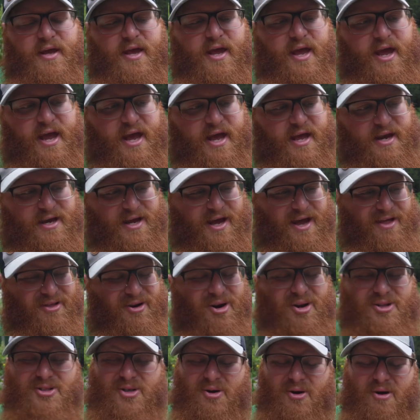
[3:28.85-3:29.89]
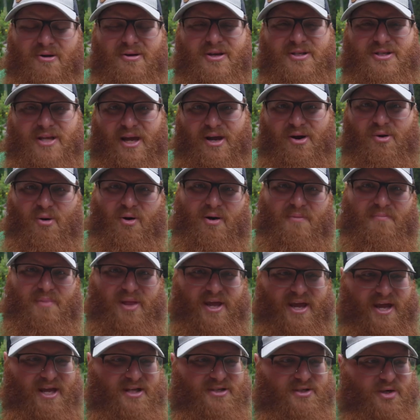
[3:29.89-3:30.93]
And they're also known as like corn
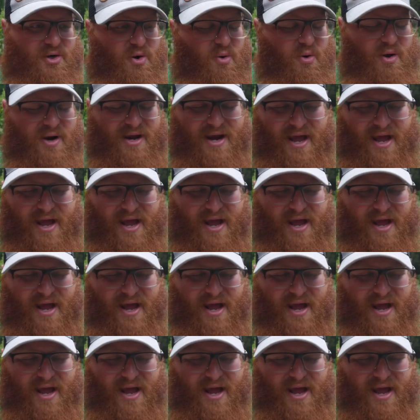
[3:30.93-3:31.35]
blades or corn